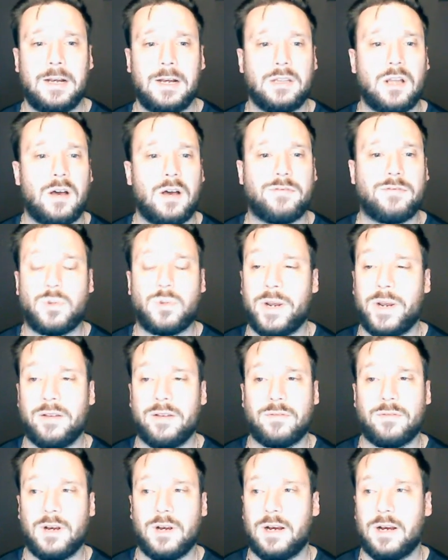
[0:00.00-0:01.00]
Love tweeting
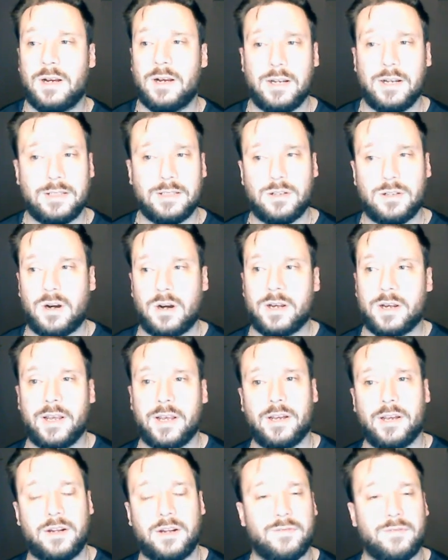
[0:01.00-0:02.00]
uh, and
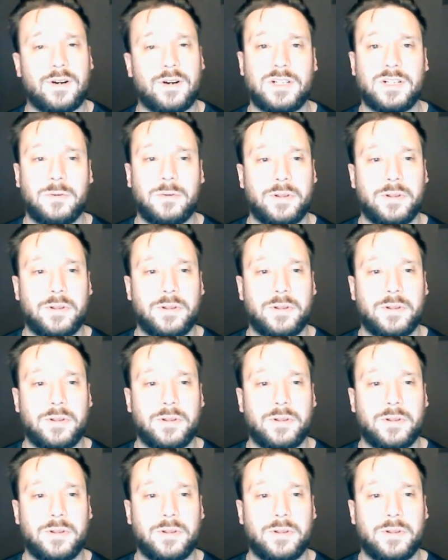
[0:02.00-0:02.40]
talking and conversing